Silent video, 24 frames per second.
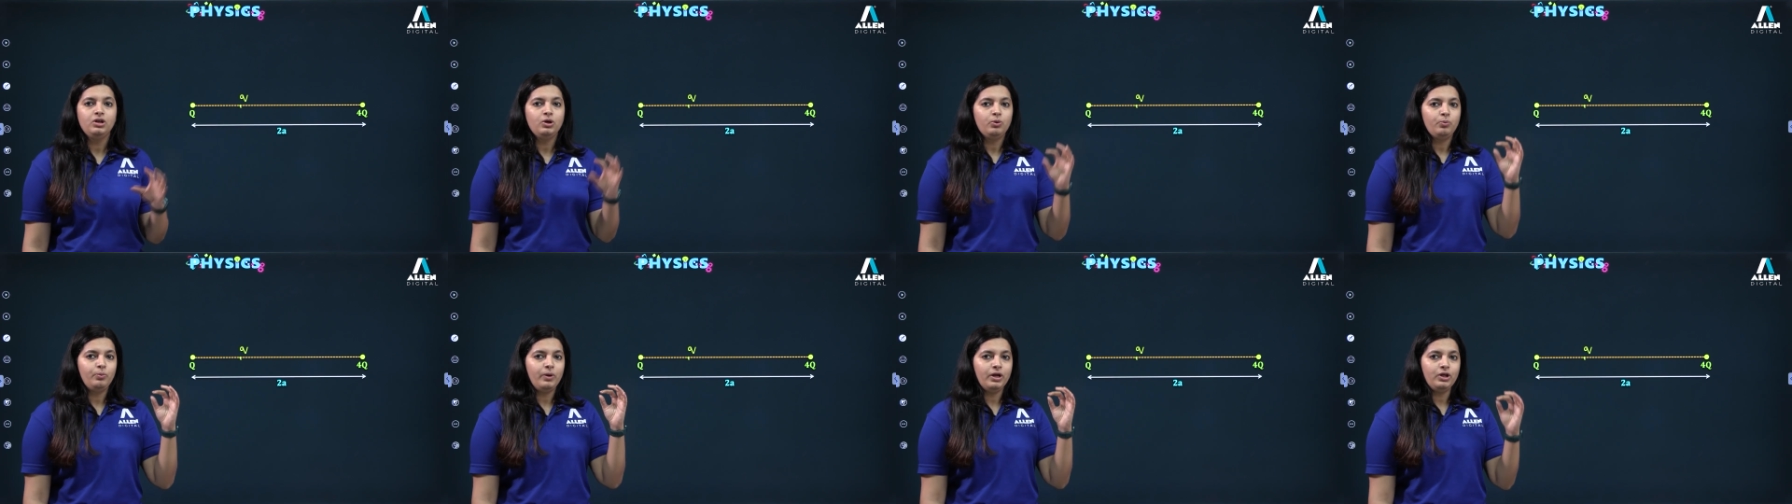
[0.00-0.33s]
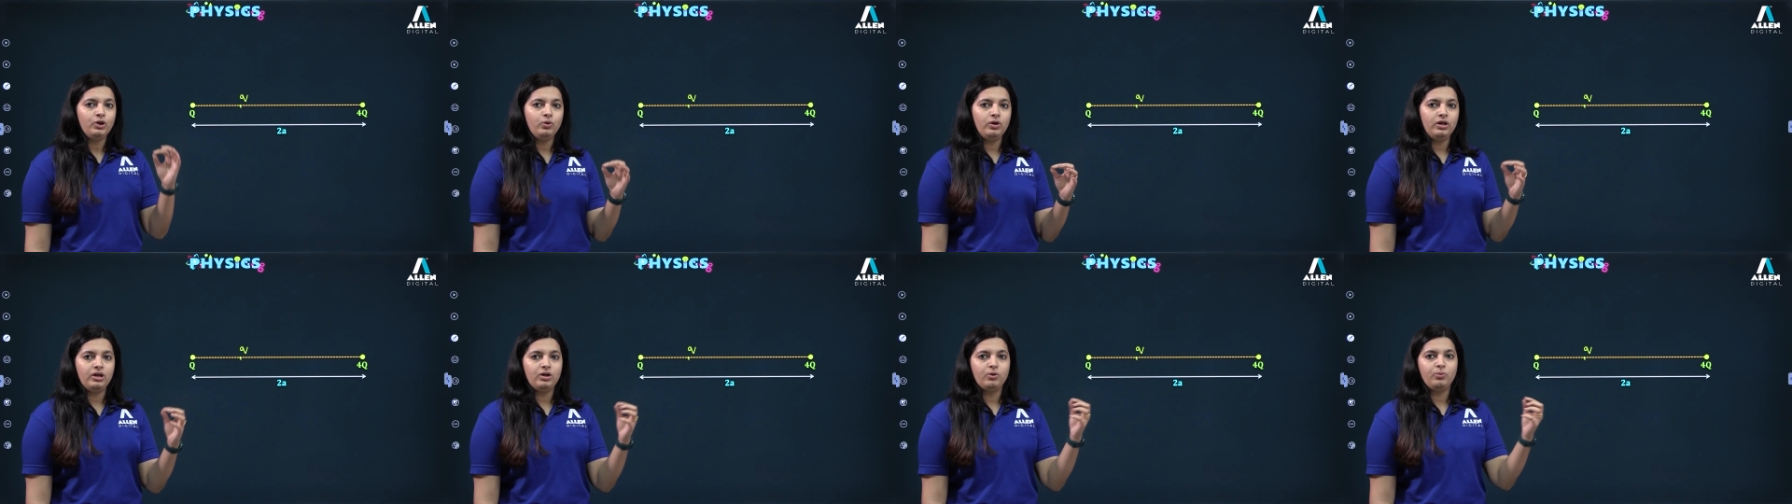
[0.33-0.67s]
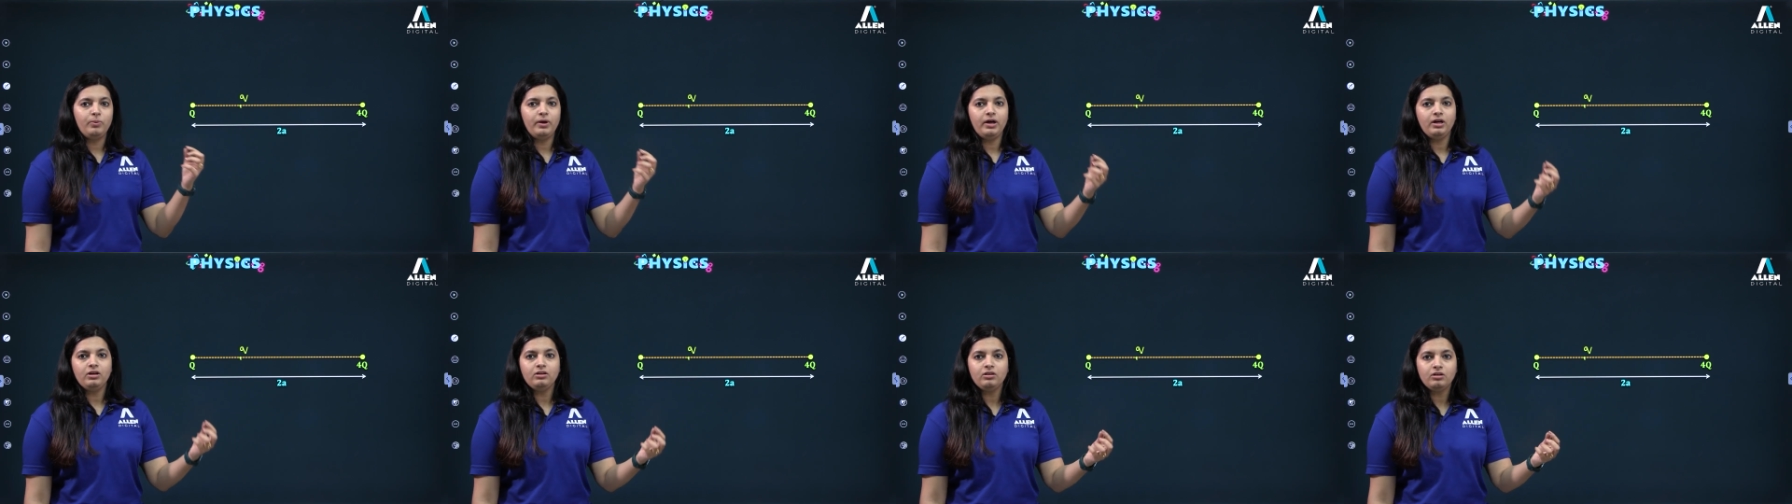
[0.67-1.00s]
When you
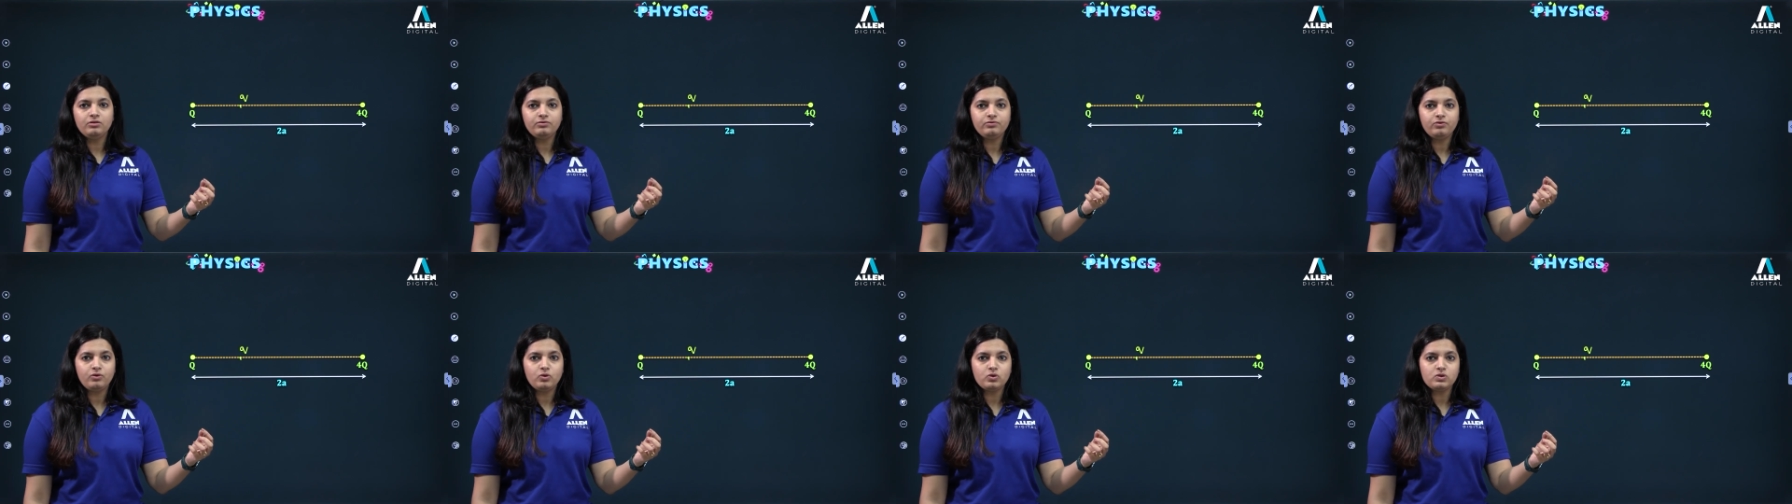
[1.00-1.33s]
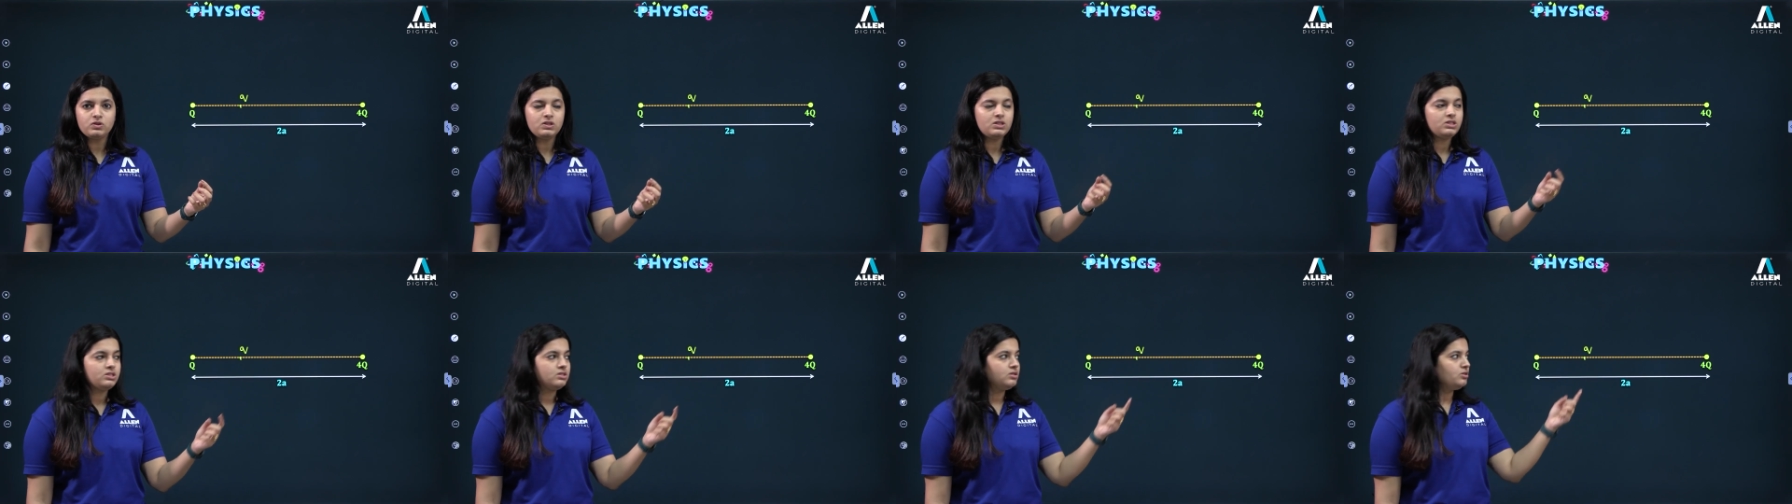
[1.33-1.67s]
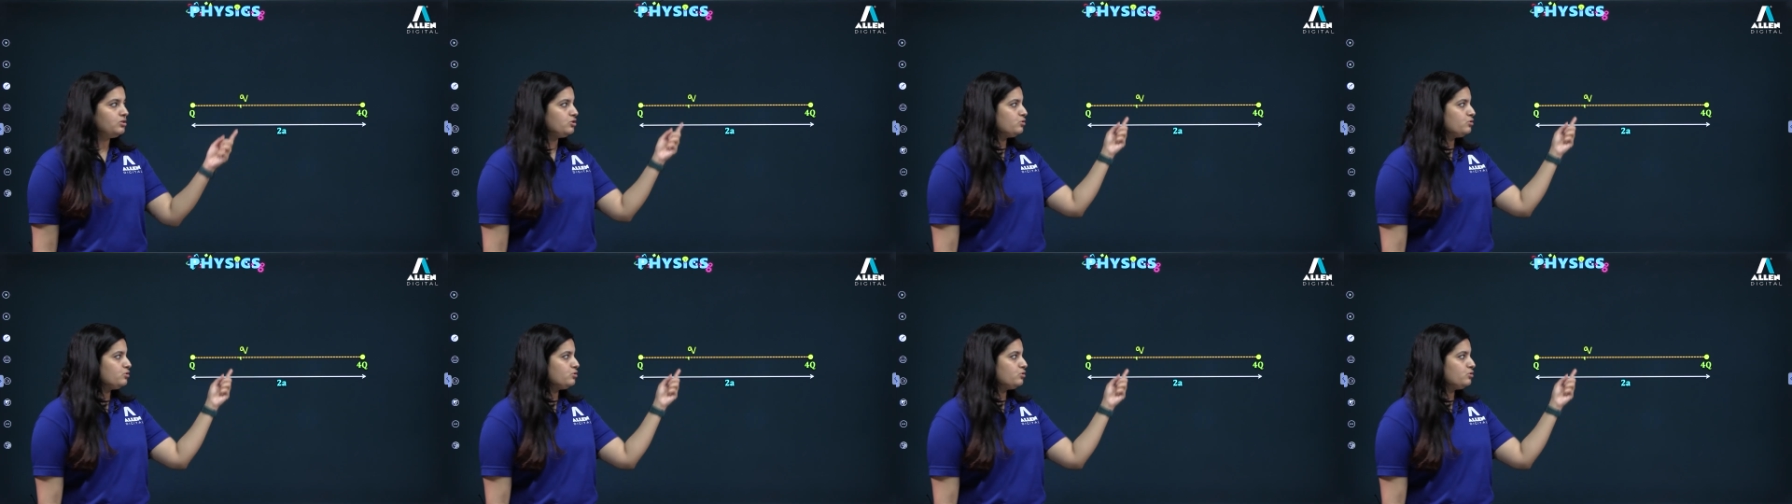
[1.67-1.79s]
equate the forces,